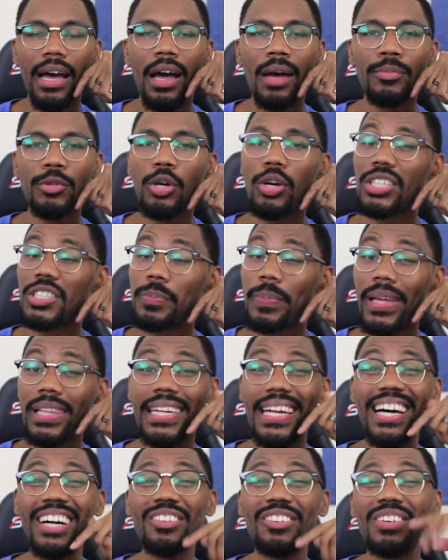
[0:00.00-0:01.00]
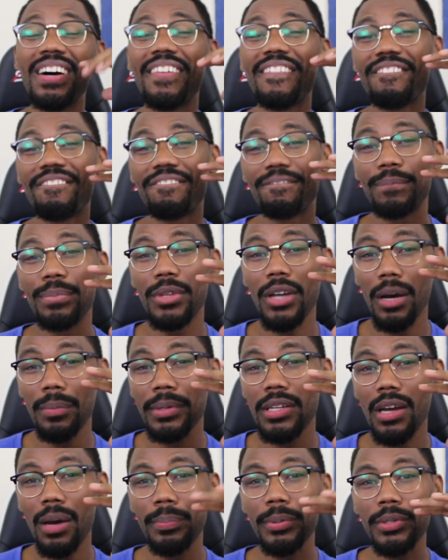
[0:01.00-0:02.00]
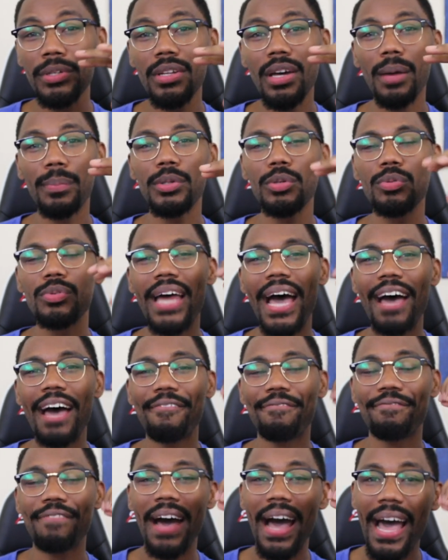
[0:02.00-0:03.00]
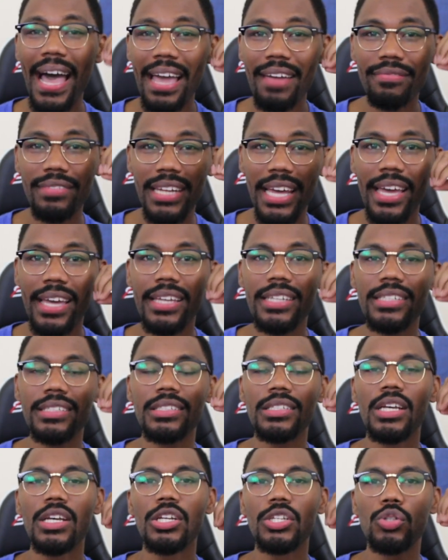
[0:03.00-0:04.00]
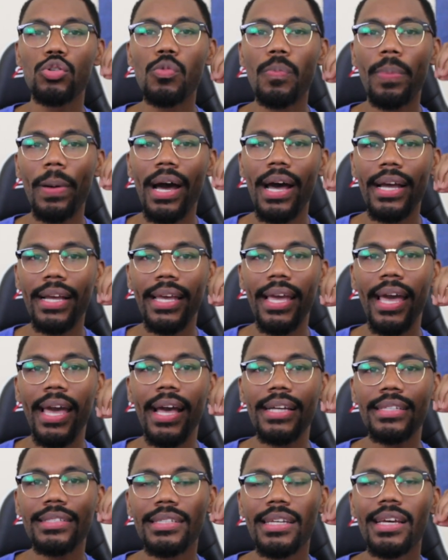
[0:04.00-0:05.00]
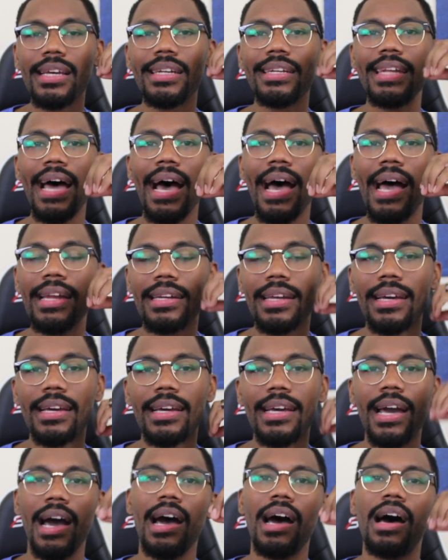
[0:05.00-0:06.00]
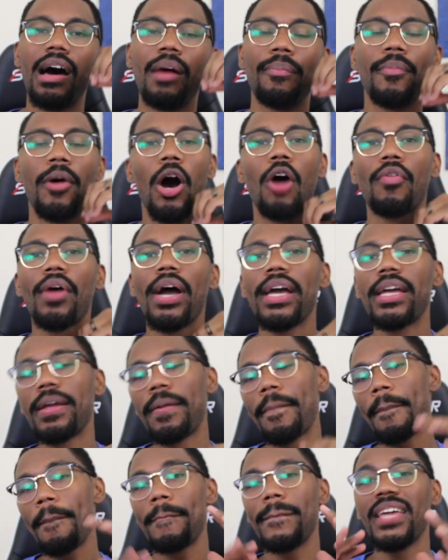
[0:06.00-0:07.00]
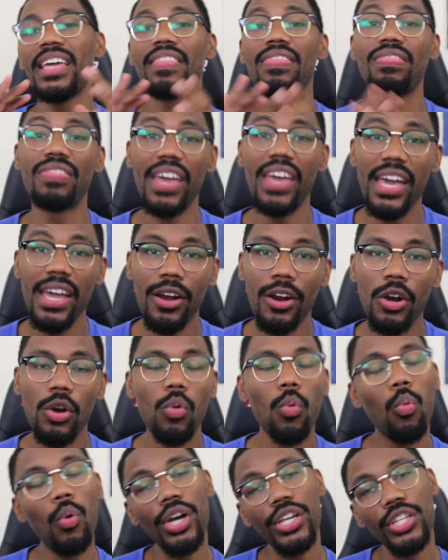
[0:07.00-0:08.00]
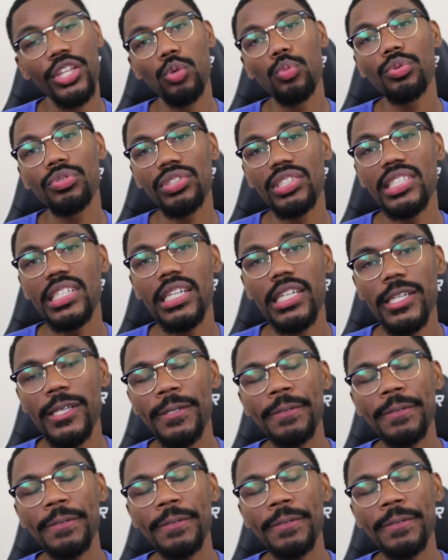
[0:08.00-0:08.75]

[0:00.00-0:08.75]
You're going to spell it out, w w w dot five days to podcast dot com. All right, in there, what you will see,